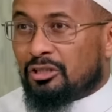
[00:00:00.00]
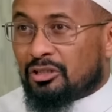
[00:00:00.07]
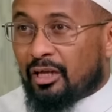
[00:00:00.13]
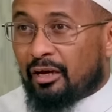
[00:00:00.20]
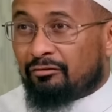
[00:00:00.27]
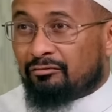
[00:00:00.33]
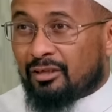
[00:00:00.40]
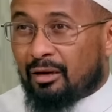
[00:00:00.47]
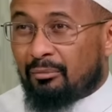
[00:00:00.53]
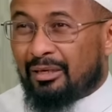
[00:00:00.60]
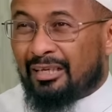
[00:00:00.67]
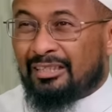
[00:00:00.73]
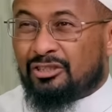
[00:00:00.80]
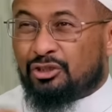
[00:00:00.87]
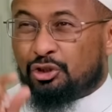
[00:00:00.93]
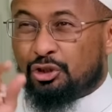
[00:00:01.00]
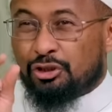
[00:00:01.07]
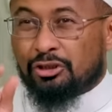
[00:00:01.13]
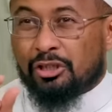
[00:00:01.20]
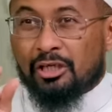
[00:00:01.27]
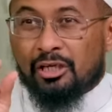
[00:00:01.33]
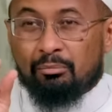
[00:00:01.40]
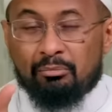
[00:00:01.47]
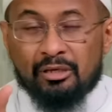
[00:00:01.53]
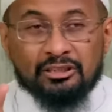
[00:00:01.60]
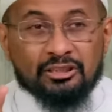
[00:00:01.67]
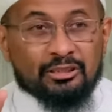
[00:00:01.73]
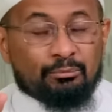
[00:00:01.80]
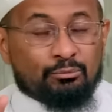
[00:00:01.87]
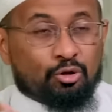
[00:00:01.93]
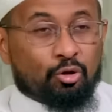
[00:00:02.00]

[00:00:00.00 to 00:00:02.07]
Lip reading: his lifetime, he's just going to miss him.